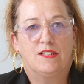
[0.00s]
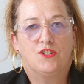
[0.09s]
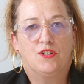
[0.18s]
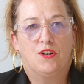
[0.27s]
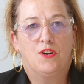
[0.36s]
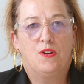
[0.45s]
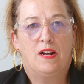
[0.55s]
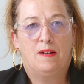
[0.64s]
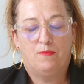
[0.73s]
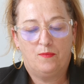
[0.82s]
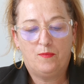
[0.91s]

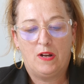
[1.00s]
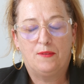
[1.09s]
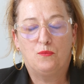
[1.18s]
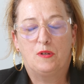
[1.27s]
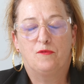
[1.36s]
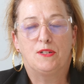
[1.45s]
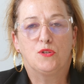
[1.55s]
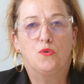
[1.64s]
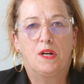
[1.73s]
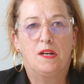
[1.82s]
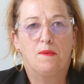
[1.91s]
issue, like we've been
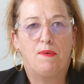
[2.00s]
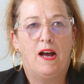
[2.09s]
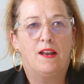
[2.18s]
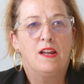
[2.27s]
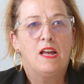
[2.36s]
talking about,